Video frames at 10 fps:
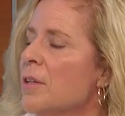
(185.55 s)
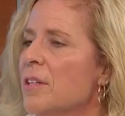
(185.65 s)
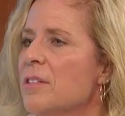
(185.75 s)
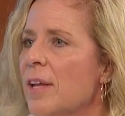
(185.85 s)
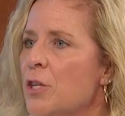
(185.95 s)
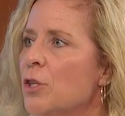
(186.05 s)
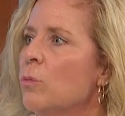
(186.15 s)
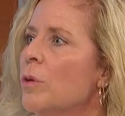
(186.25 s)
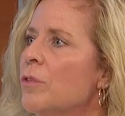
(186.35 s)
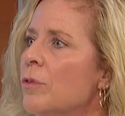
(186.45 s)

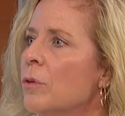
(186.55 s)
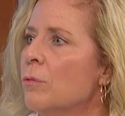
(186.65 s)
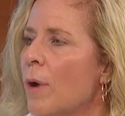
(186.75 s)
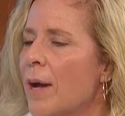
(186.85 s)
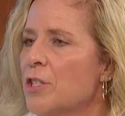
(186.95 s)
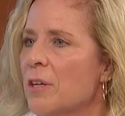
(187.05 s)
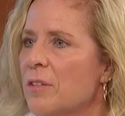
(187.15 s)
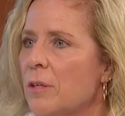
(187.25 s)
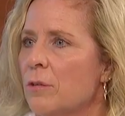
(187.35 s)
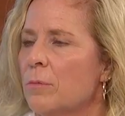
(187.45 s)
sensation once Ooh. the rash
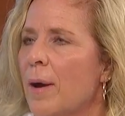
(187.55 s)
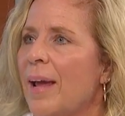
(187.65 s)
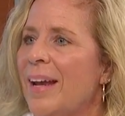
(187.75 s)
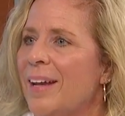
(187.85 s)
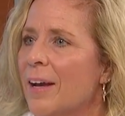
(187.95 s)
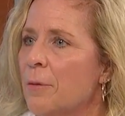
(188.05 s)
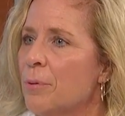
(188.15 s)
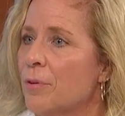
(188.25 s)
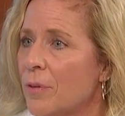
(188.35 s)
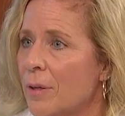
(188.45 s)
has healed by
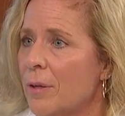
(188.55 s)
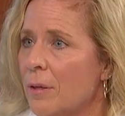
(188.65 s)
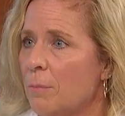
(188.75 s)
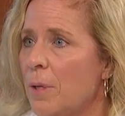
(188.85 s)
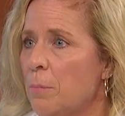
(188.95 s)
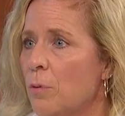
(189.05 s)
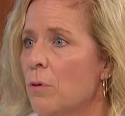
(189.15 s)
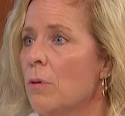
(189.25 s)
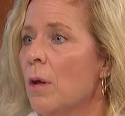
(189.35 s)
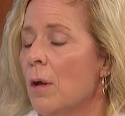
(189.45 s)
89% in
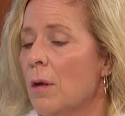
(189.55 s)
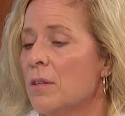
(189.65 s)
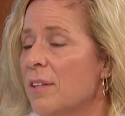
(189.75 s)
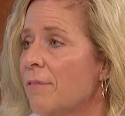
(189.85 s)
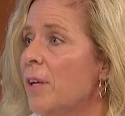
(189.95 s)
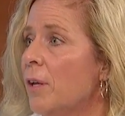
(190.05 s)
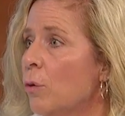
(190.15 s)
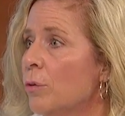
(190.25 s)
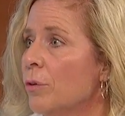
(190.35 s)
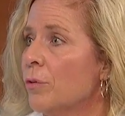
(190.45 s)
people 70 and older.